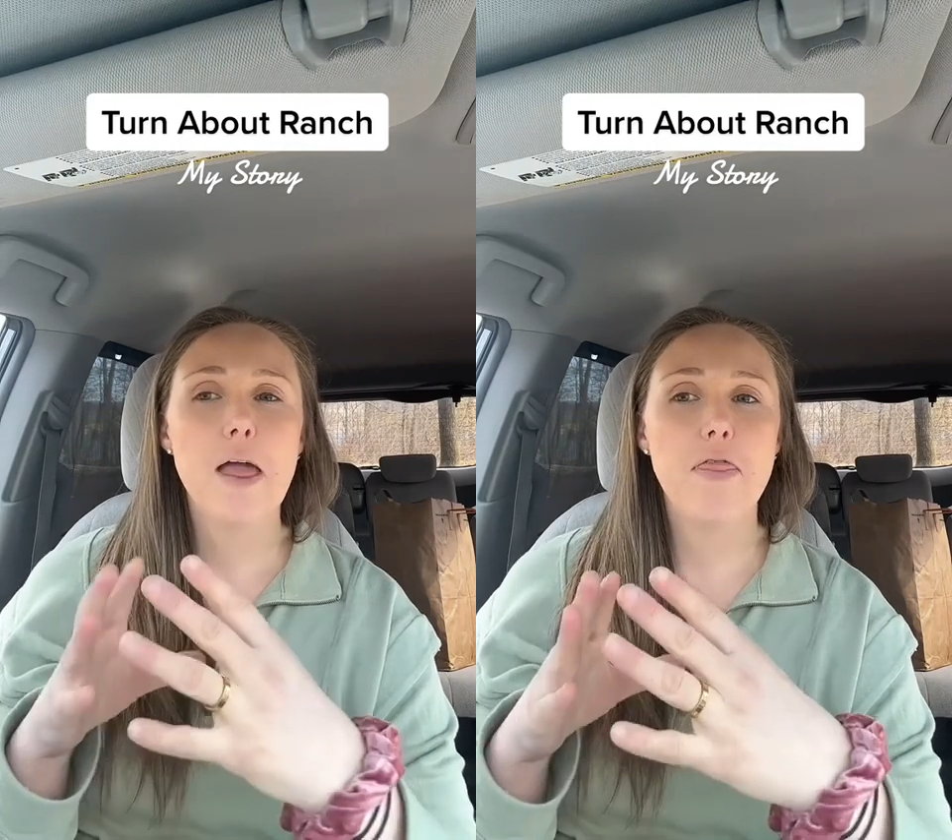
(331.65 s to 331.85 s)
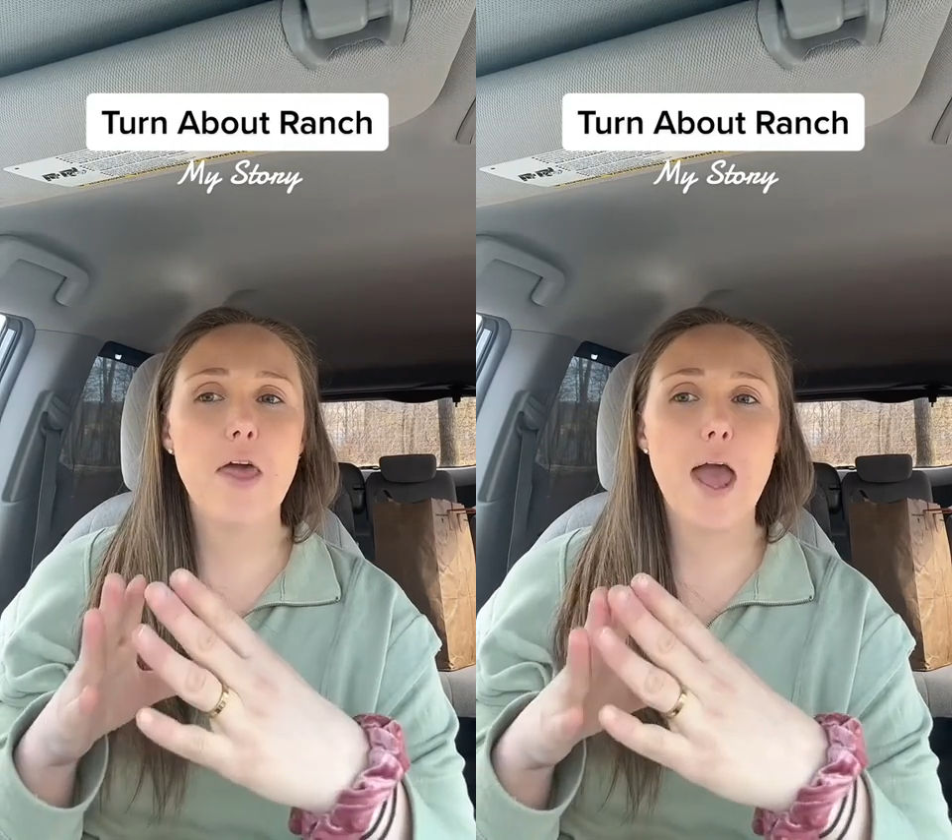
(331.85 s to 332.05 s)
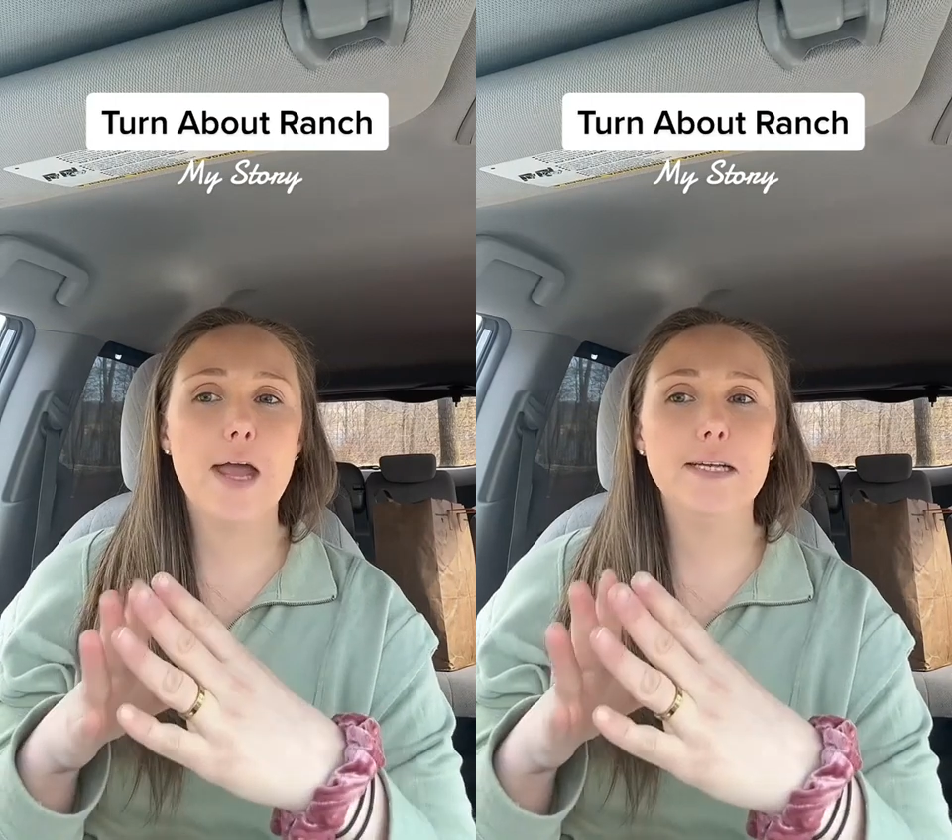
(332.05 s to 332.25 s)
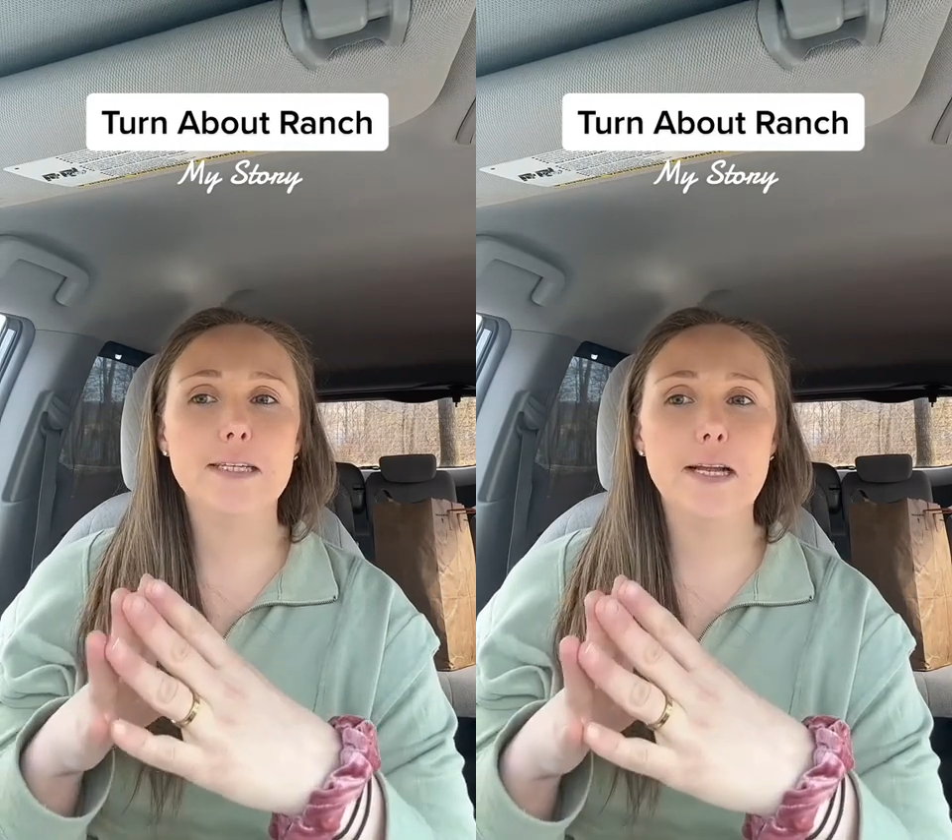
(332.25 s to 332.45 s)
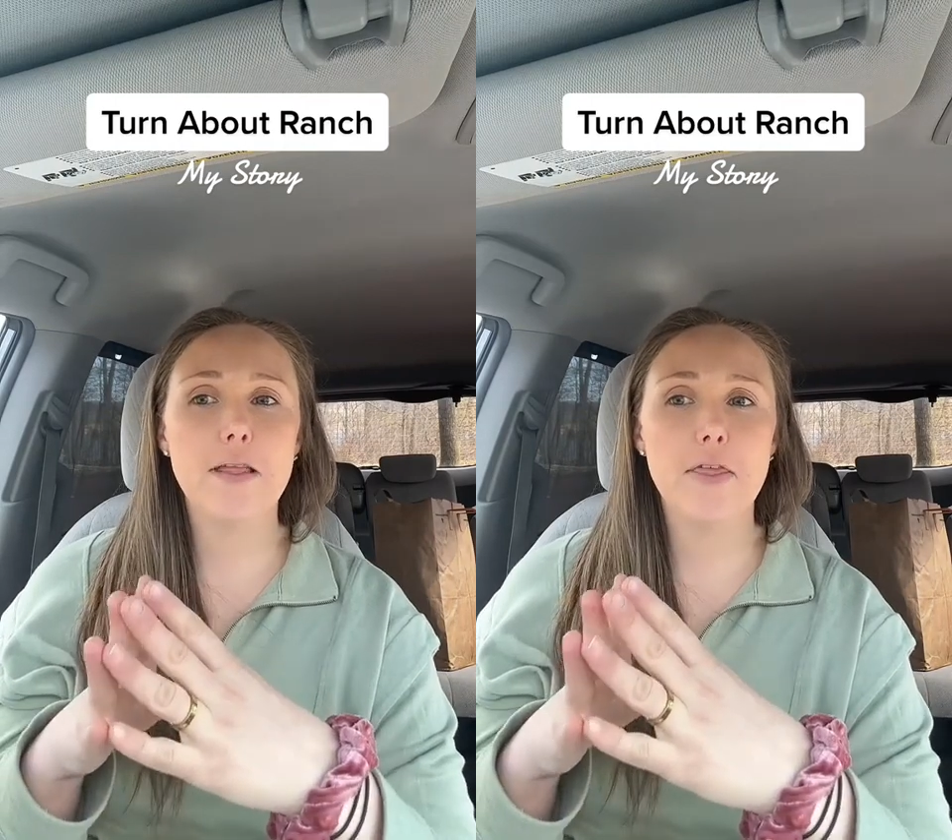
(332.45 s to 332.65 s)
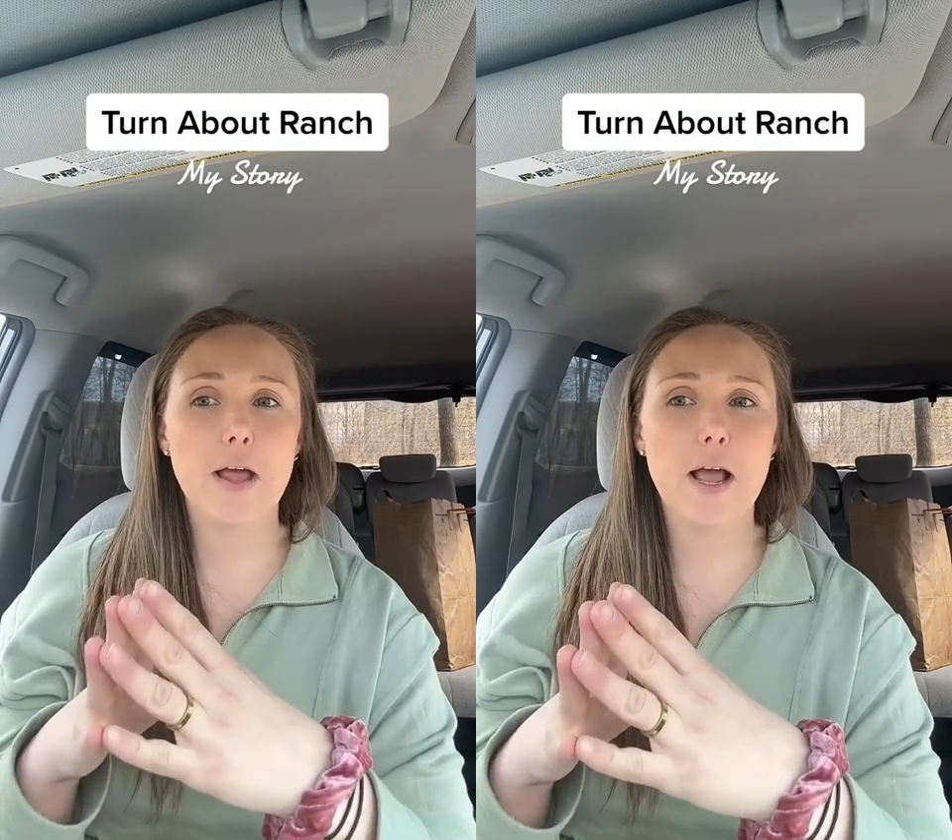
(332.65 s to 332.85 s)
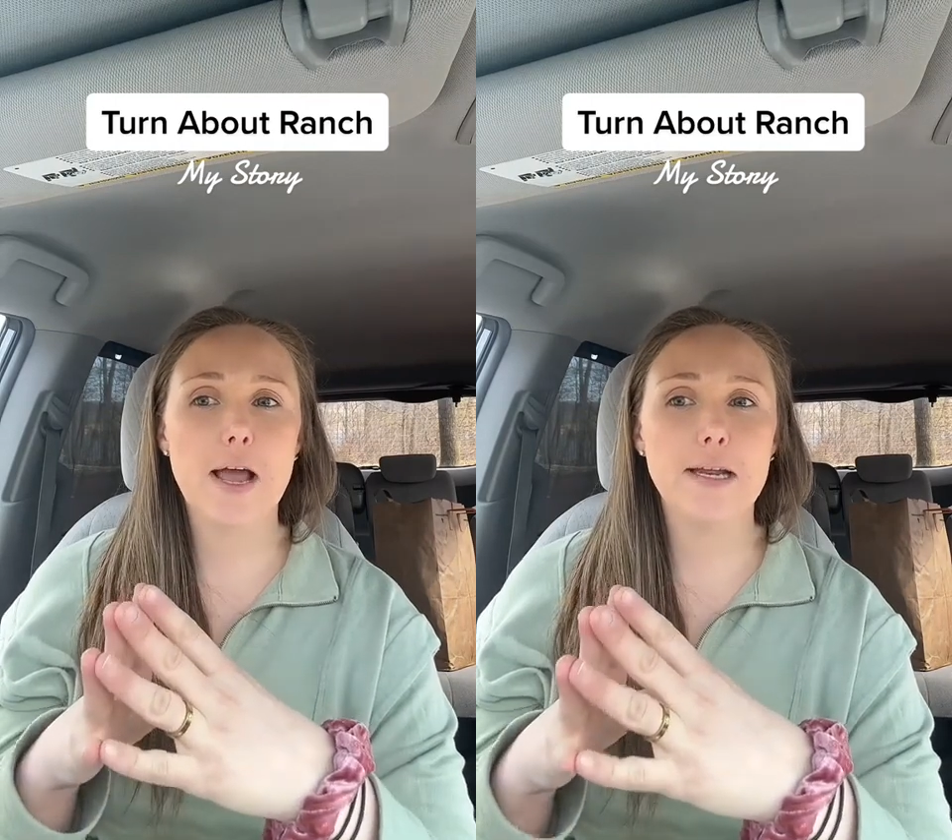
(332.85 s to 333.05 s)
they didn't think I